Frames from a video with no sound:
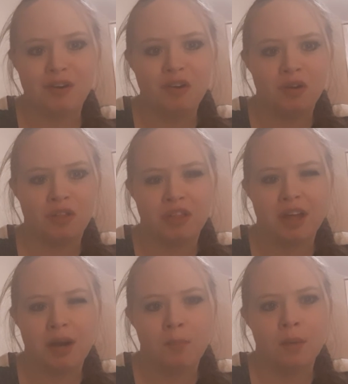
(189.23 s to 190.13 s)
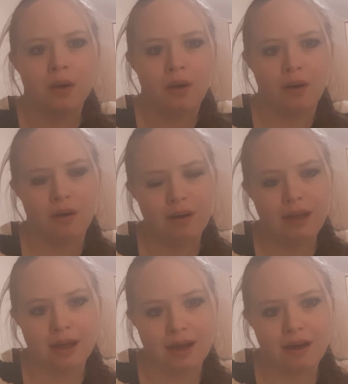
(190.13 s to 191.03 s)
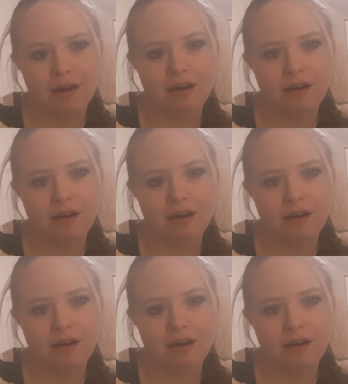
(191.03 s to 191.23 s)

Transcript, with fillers: nothing by it.